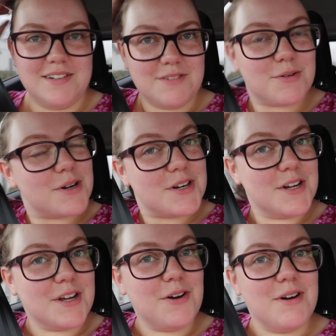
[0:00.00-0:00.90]
We were
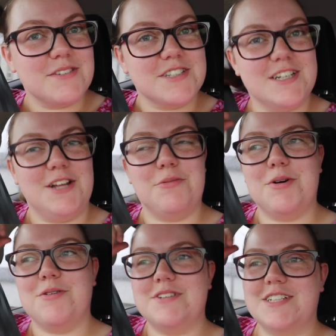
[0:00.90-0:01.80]
gonna go out to
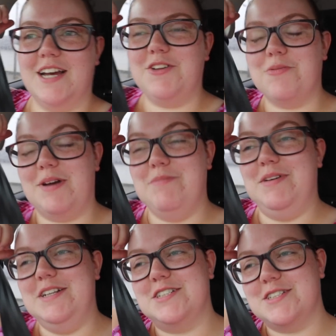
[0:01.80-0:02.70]
Shallow, Shallow Bay
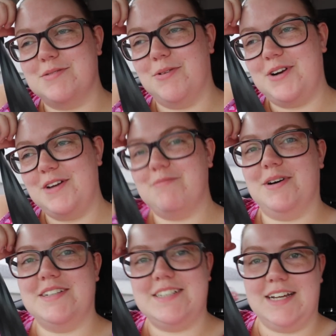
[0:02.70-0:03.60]
Beach this morning,
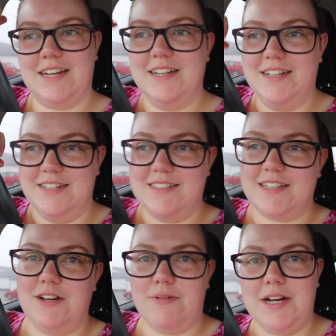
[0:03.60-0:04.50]
but uh, it's
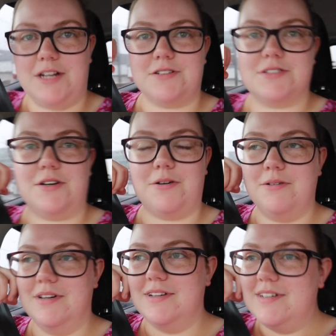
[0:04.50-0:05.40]
kind of raining, so
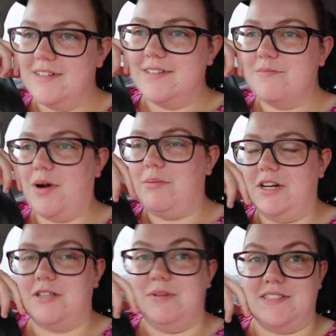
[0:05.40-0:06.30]
probably
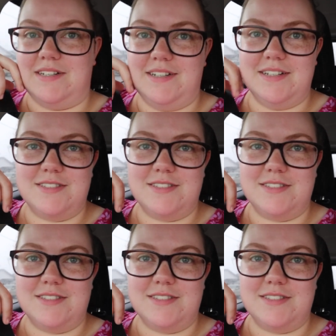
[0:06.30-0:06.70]
not the best idea.